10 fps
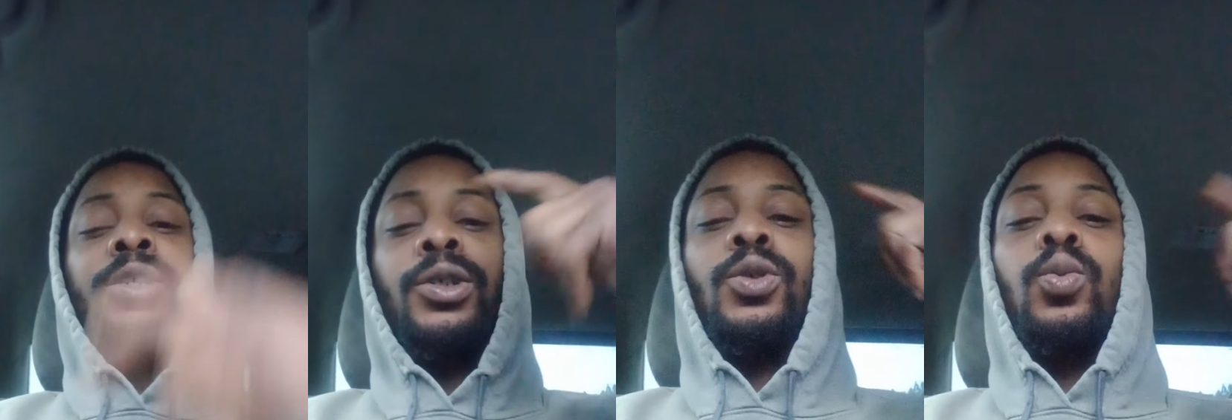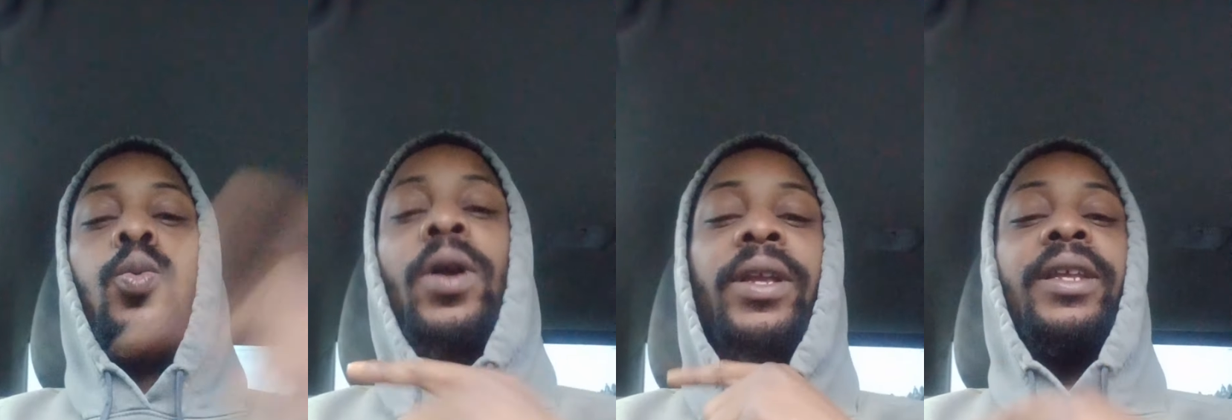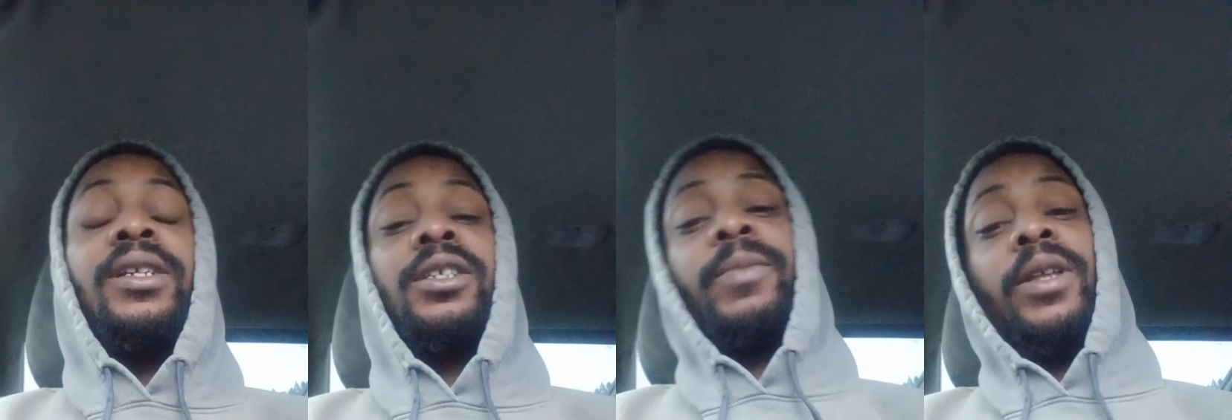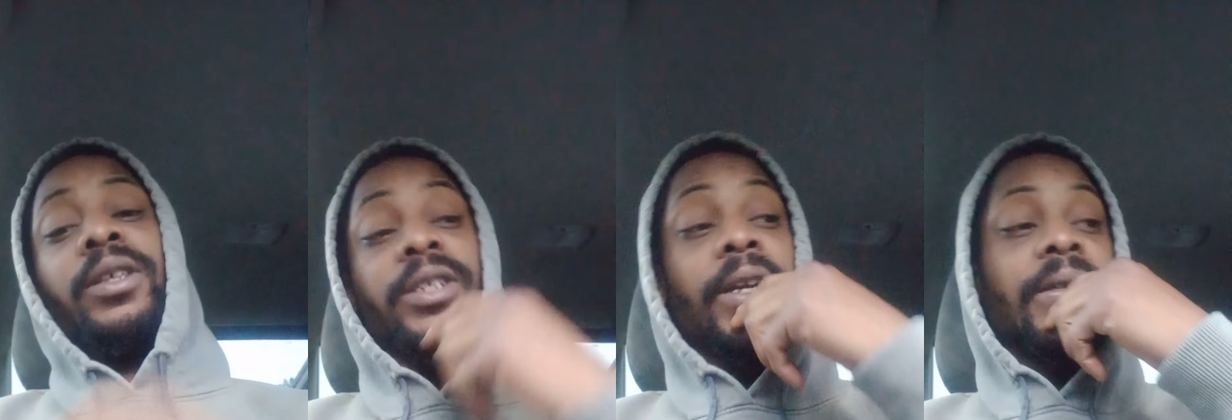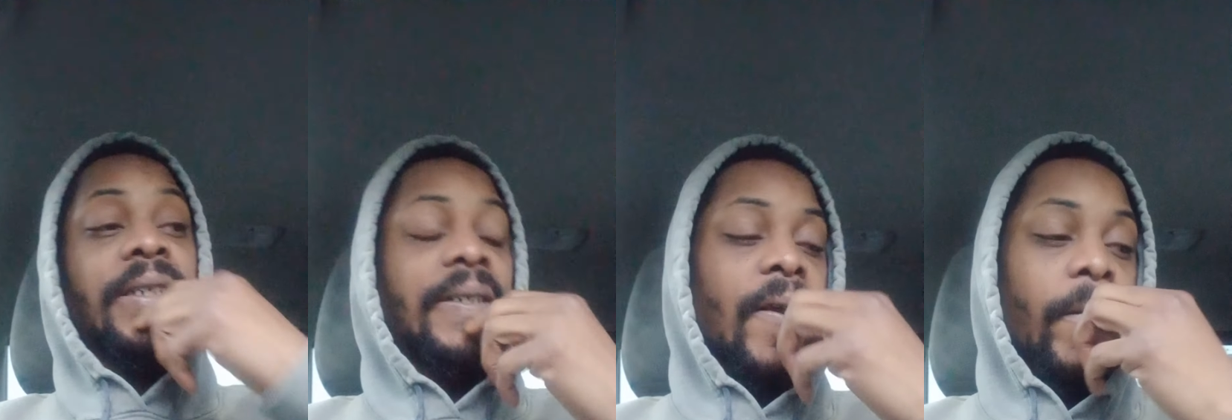It's what it is, man. Look, check
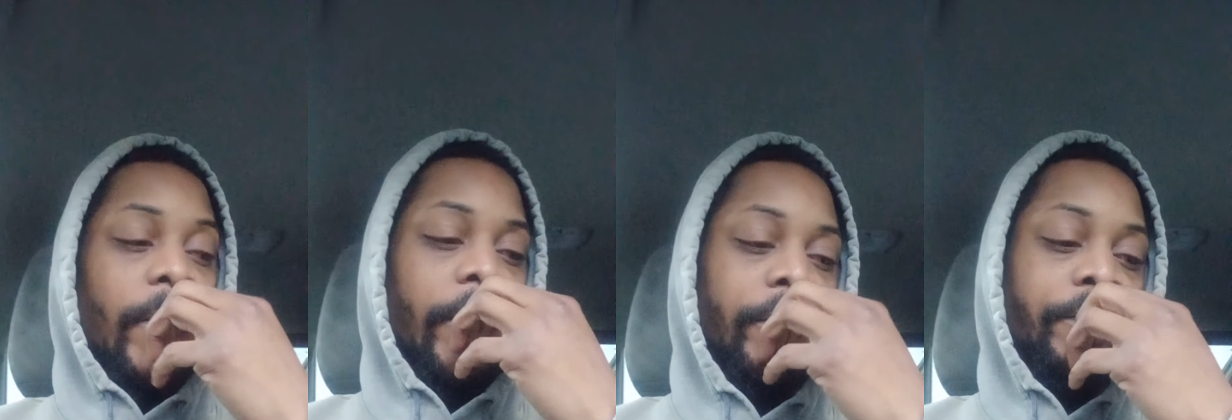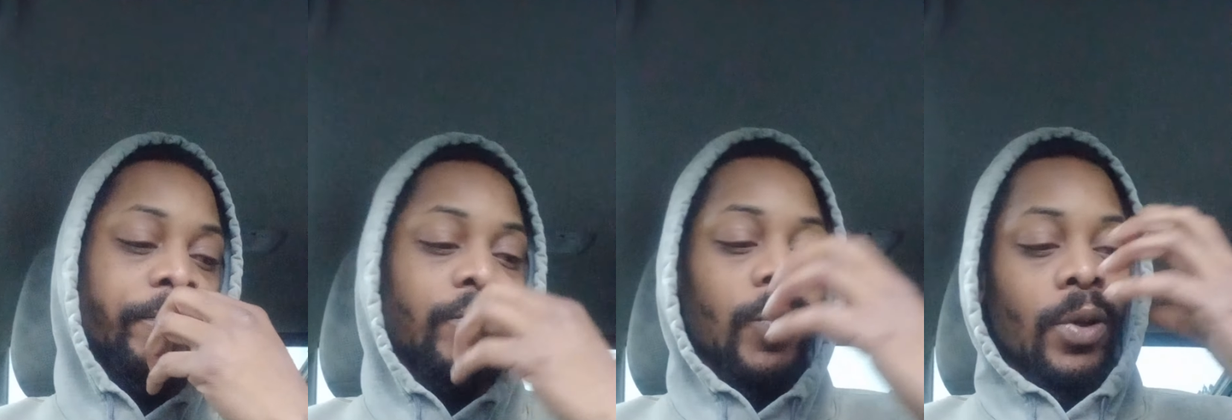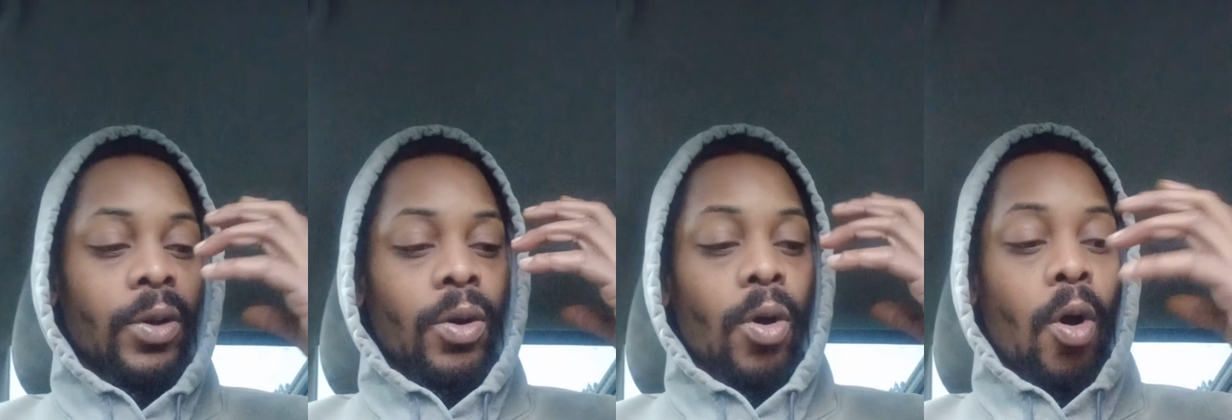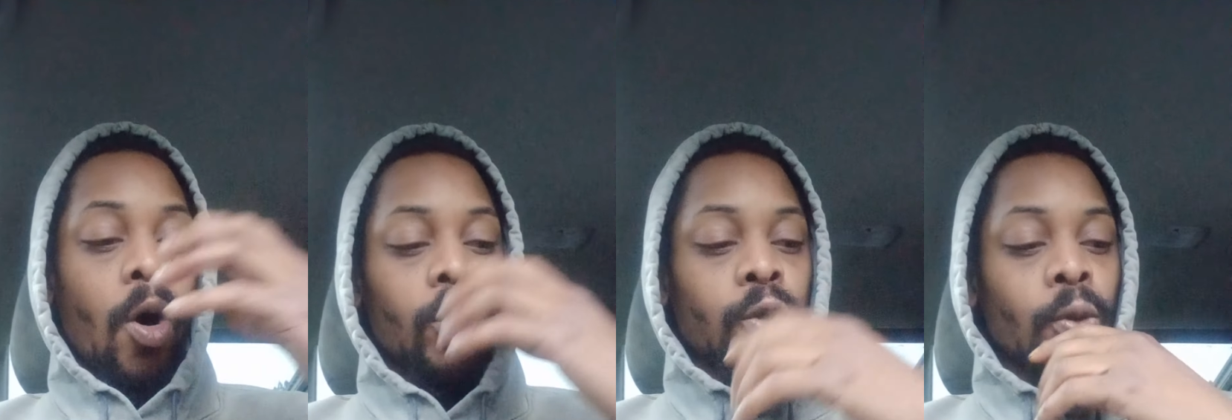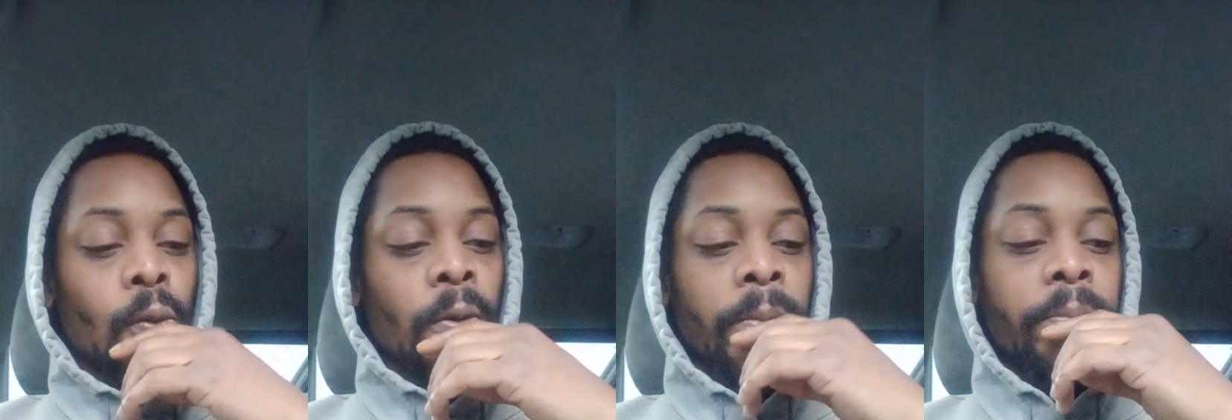this out, man.
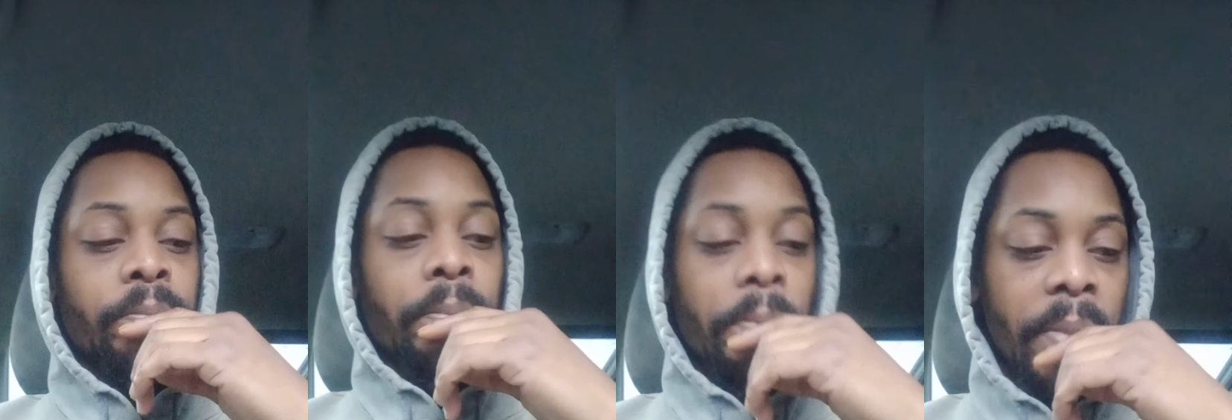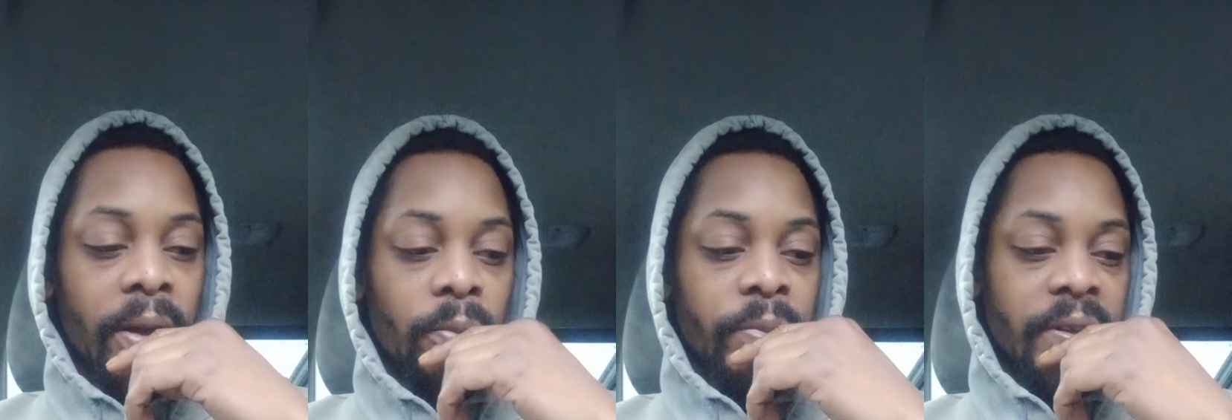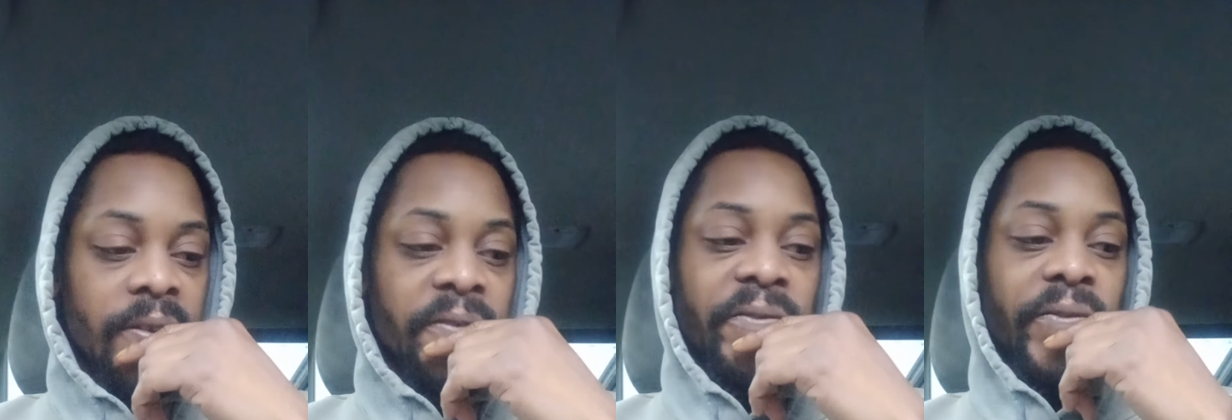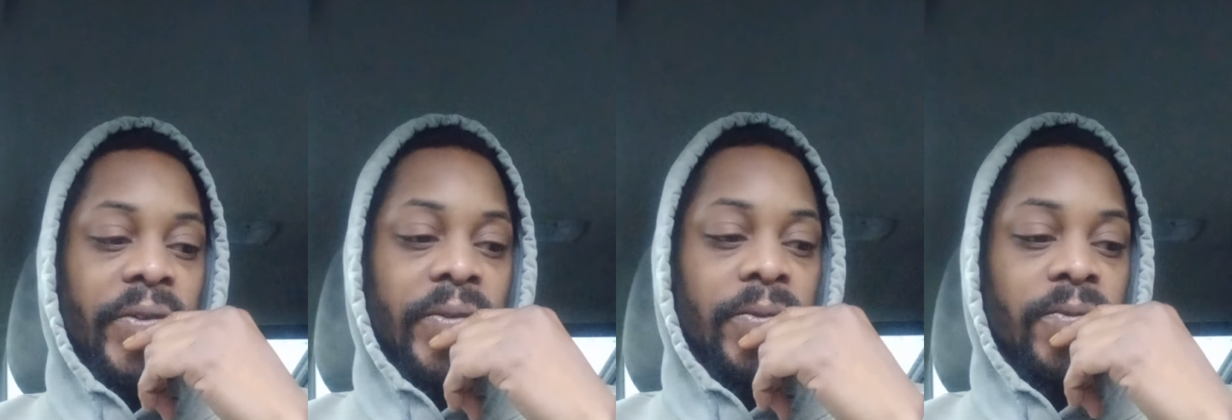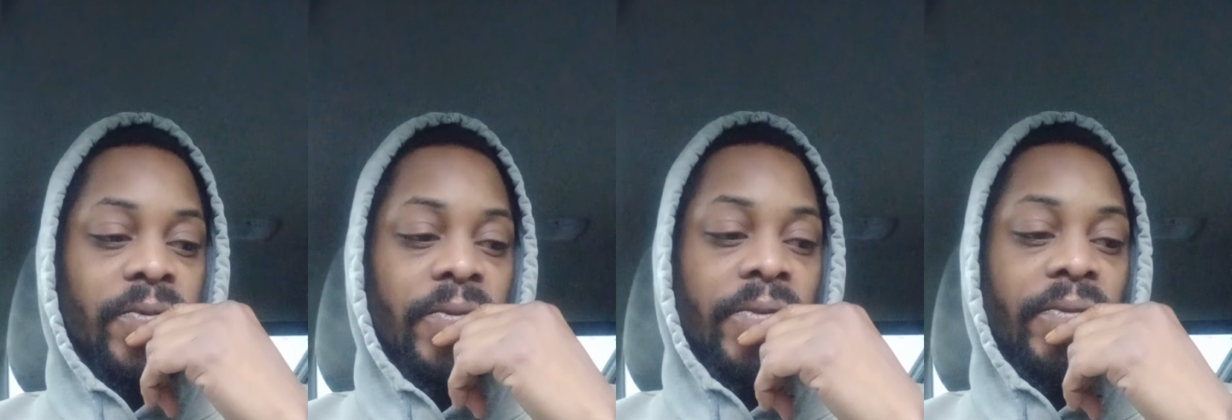Artur Beterbiev
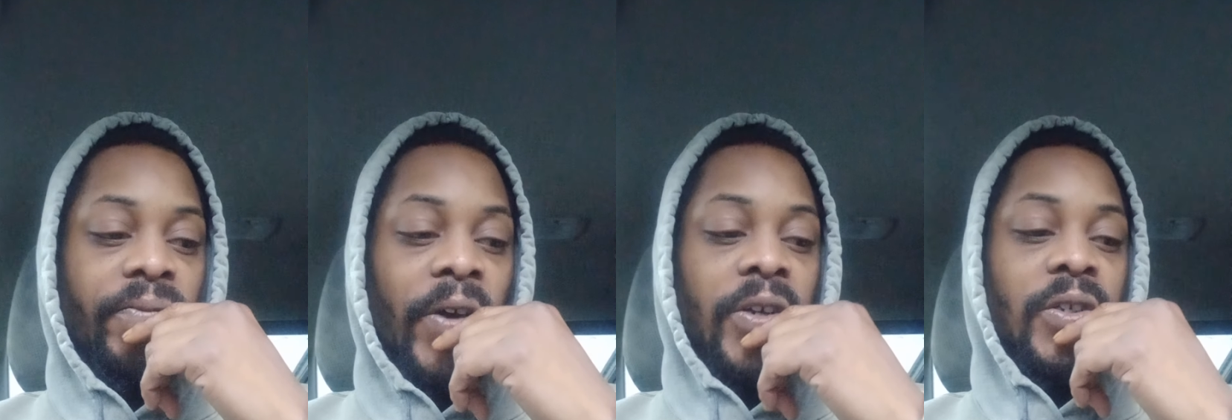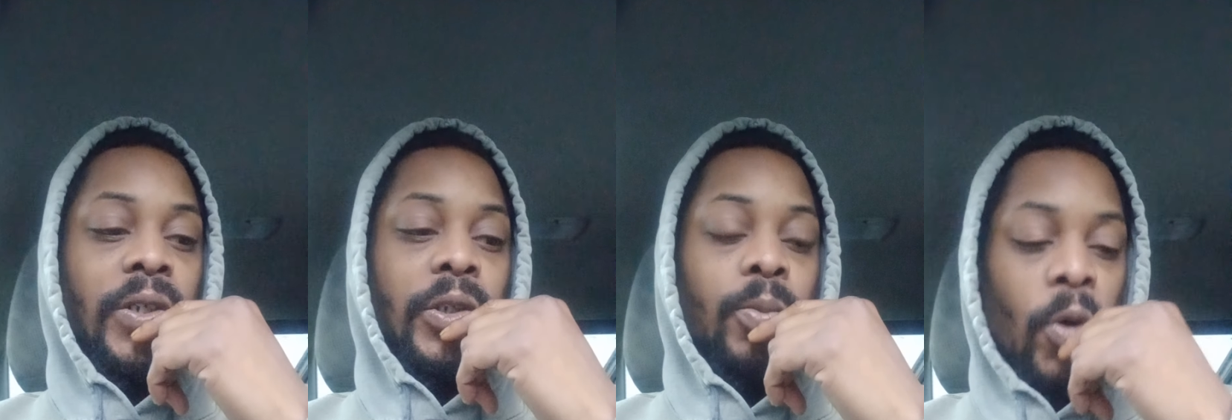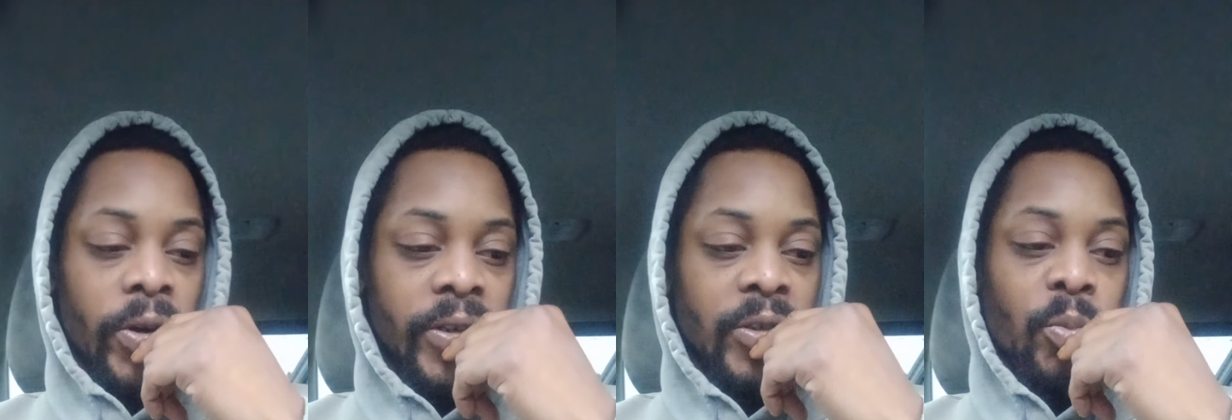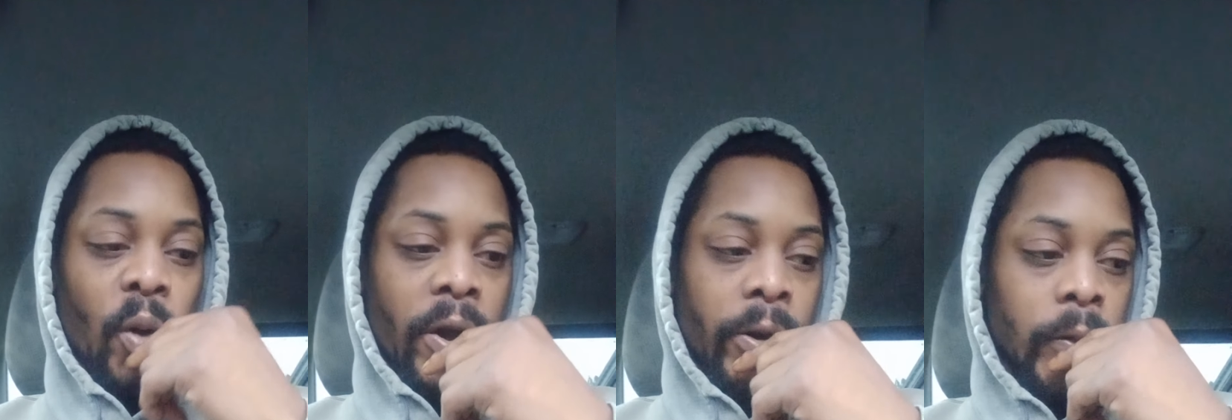versus Marcus Brown.